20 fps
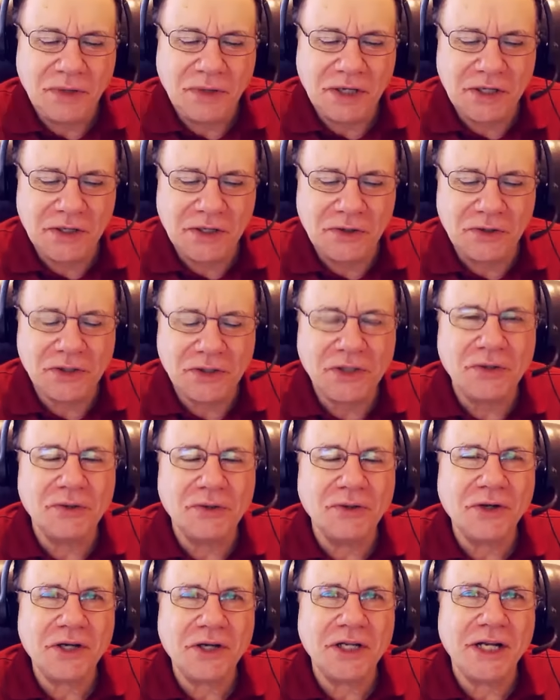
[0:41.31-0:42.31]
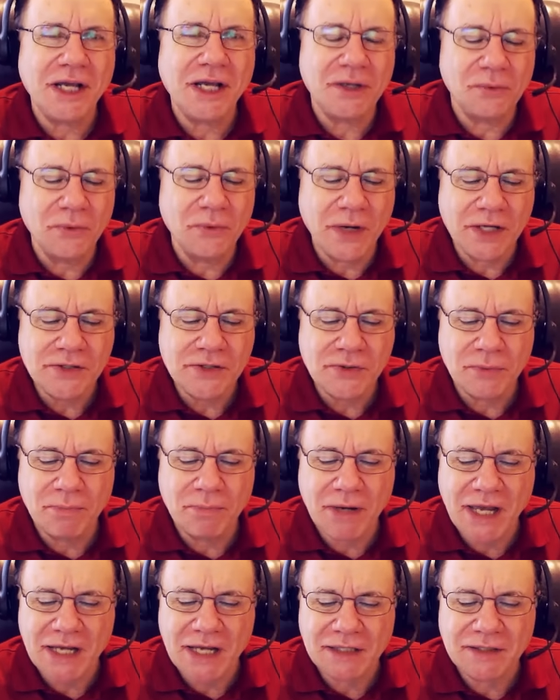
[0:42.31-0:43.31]
Well, you know, you're looking at a
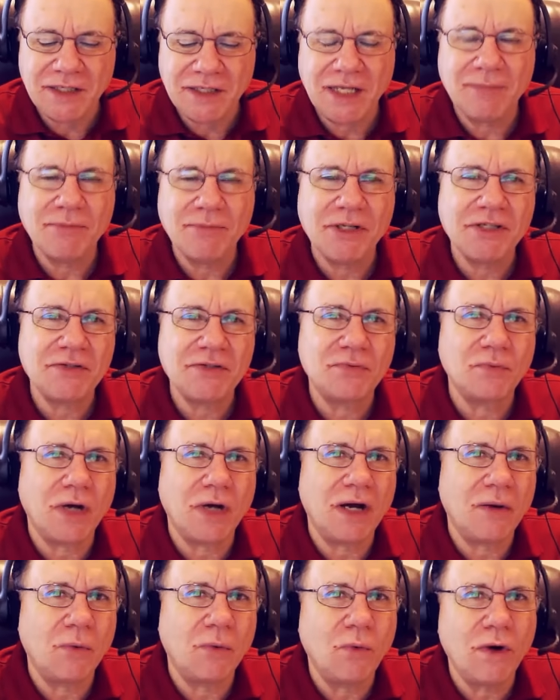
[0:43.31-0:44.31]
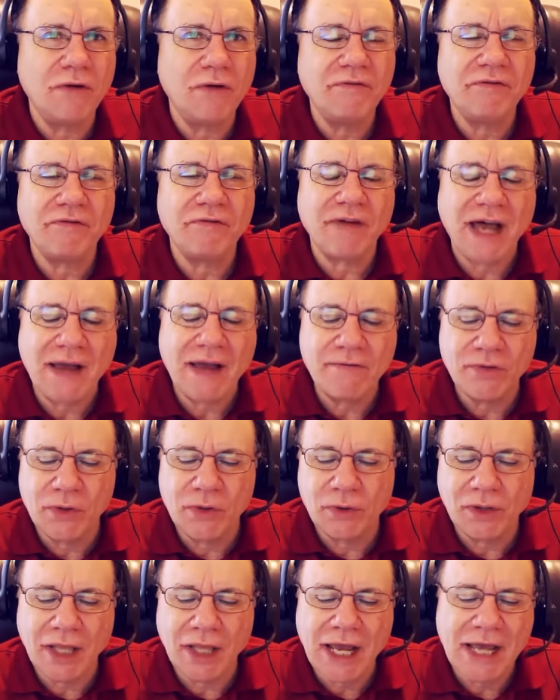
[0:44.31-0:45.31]
Razorback team that's uh, won five of
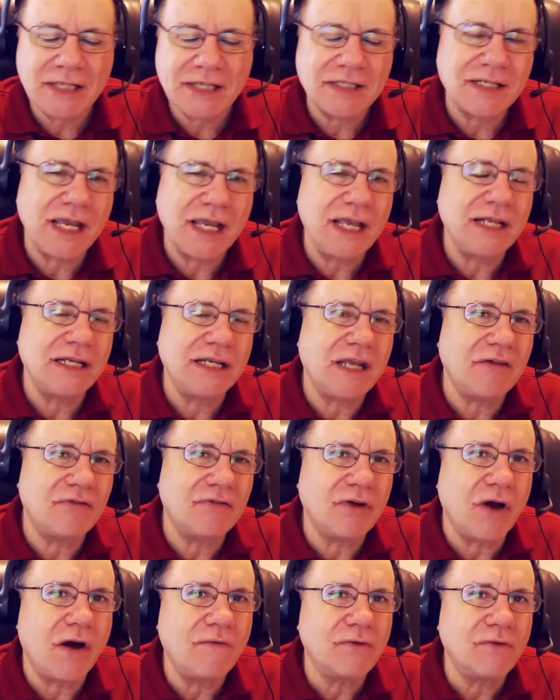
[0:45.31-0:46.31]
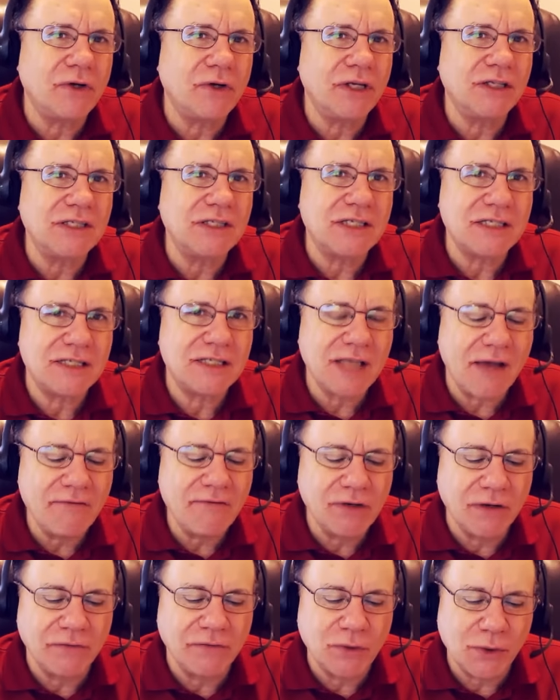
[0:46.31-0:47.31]
their last eight, and they've covered in
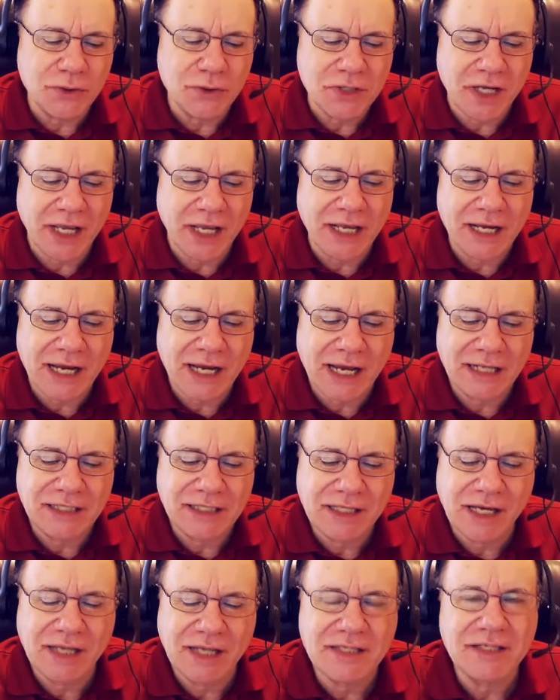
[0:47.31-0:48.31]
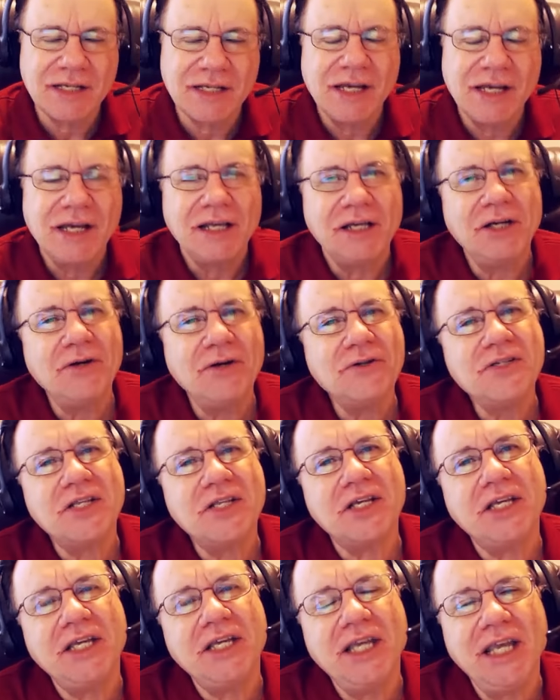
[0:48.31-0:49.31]
seven of those eight contests. Here's
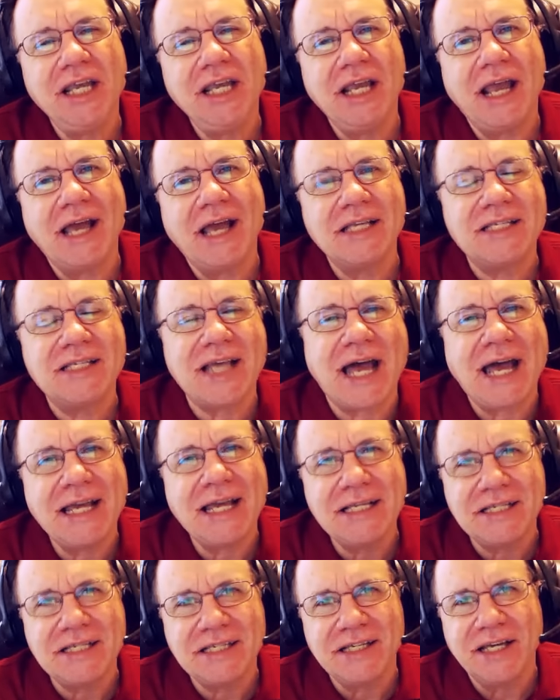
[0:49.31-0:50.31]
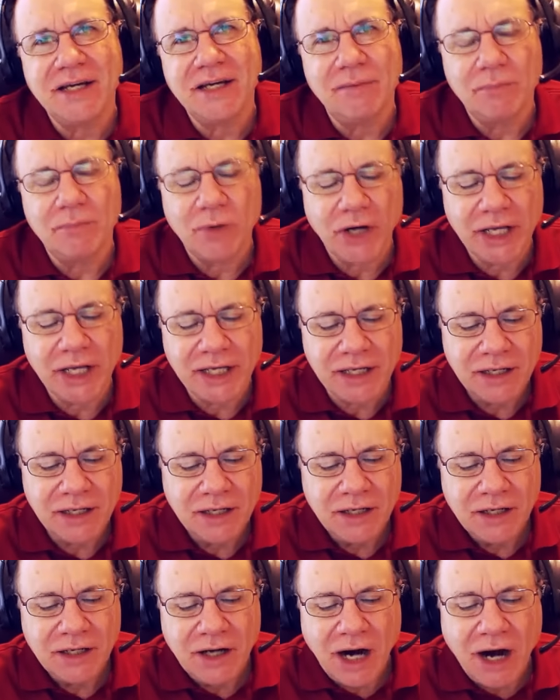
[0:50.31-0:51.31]
the key as I see it, Mike.
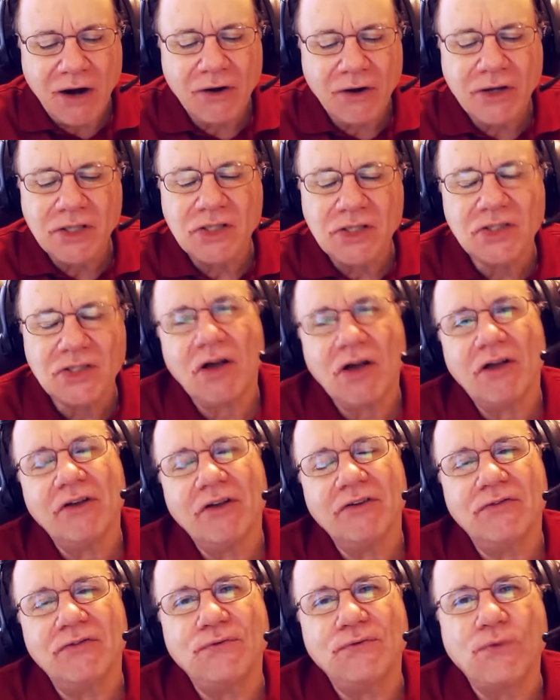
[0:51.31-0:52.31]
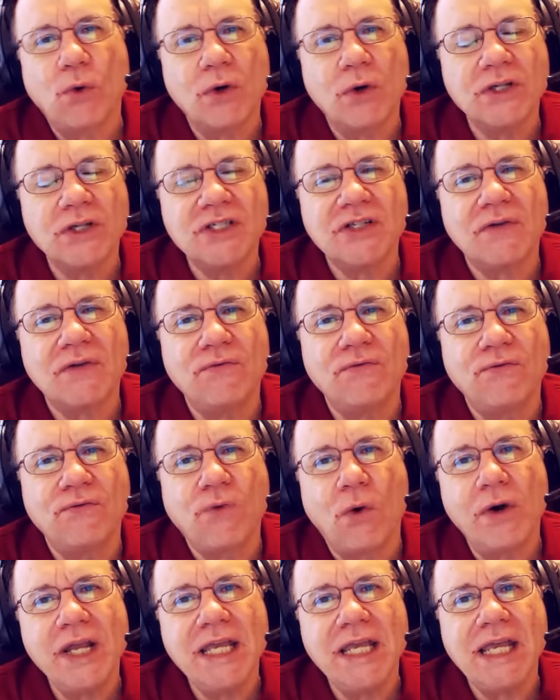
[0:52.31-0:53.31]
Arkansas has forced
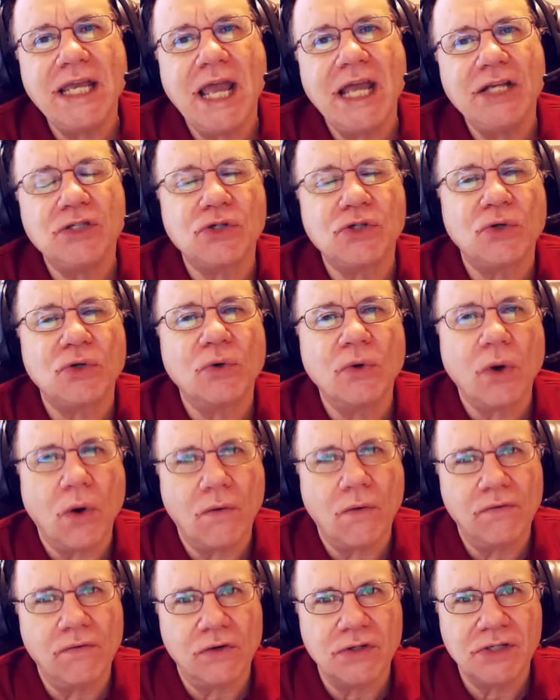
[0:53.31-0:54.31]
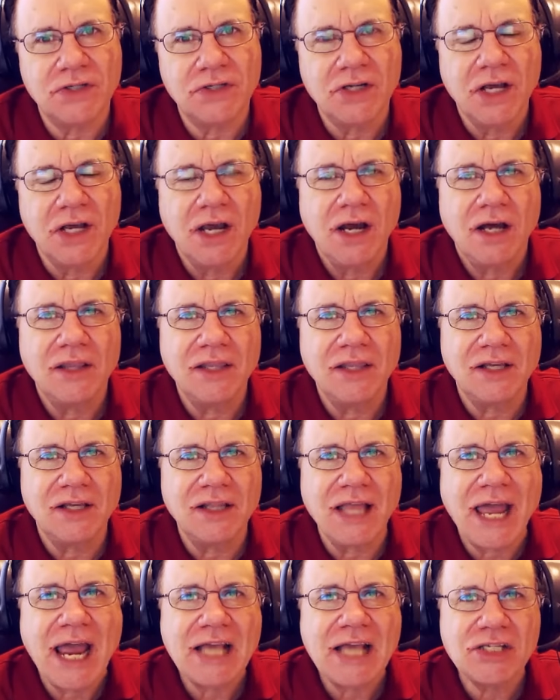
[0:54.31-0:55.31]
forty-eight turnovers the
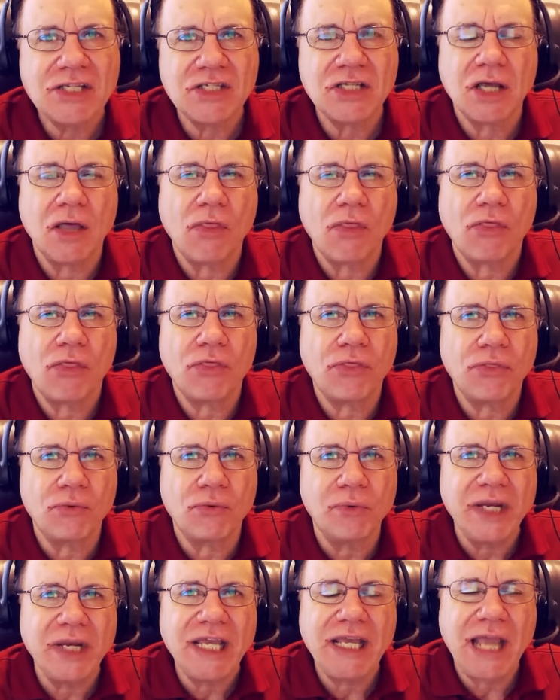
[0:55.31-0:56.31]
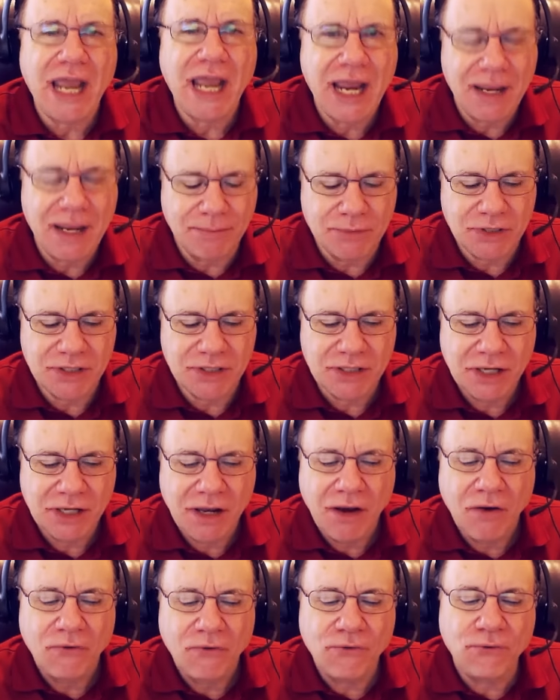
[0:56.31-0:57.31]
last three games.
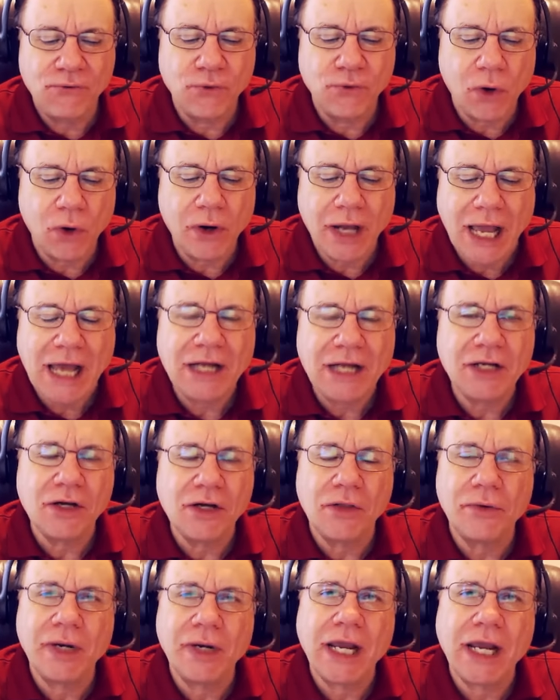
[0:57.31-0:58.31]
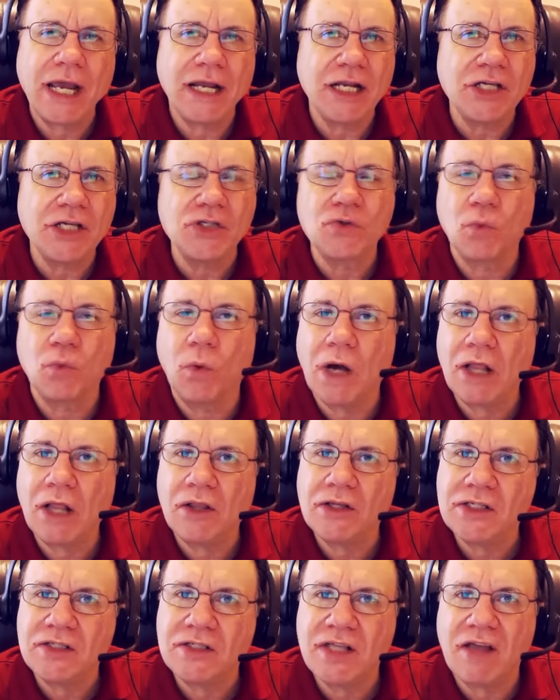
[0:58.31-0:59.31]
Florida, on the other hand, as
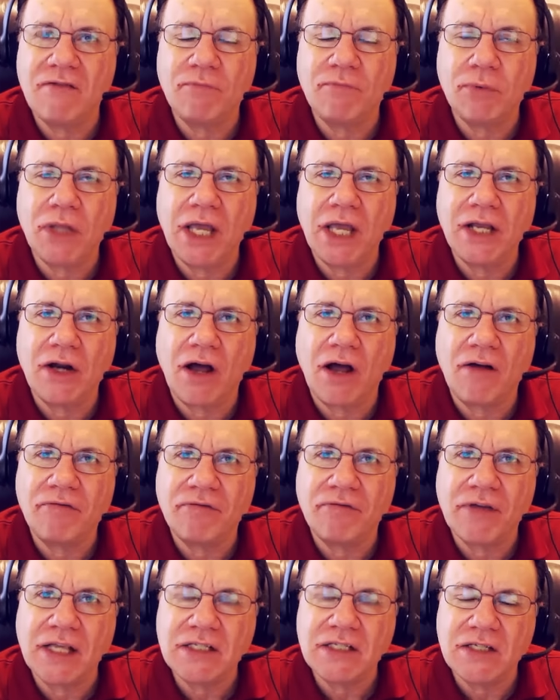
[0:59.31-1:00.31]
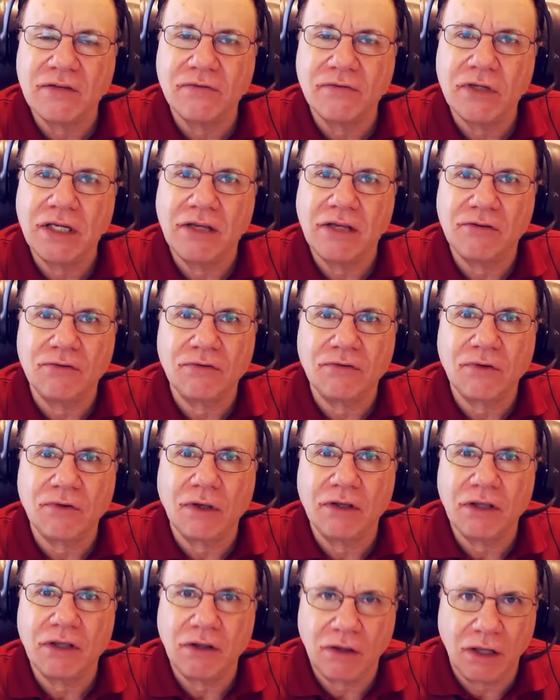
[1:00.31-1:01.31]
well as they've played offensively as,
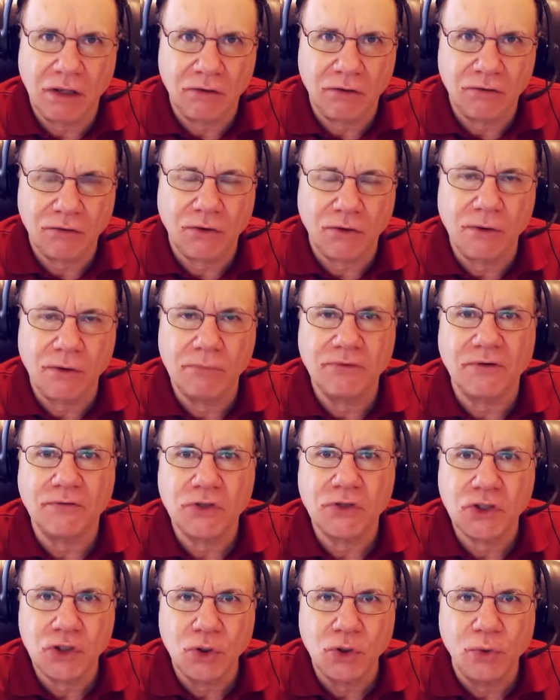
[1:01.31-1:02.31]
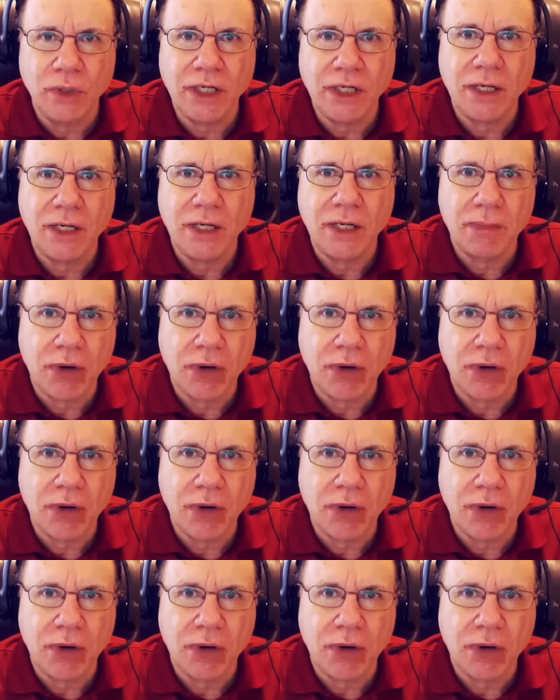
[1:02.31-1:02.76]
in terms of shooting the